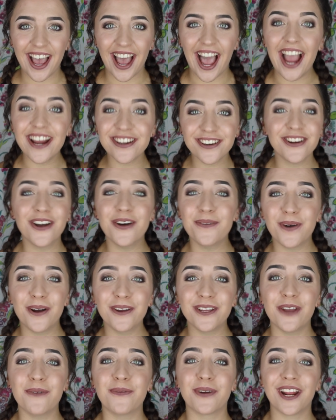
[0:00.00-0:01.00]
I don't know
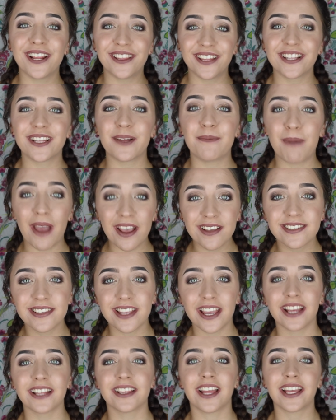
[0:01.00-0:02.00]
about you, but I think the best
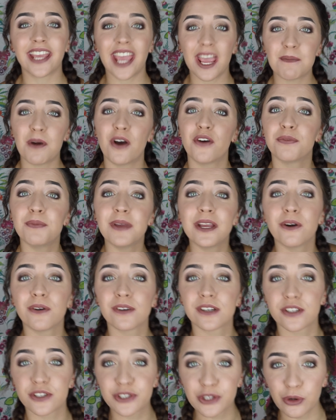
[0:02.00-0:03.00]
thing that came out of me
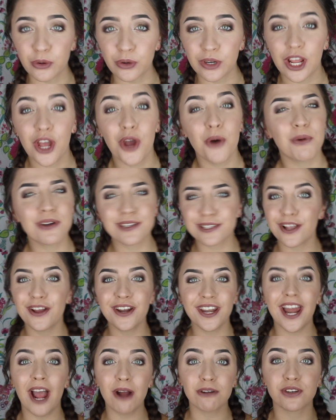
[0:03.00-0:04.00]
going to school was
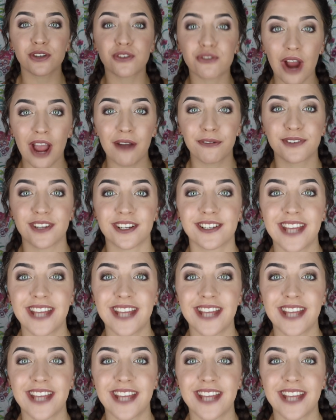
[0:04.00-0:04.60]
learning how to draft a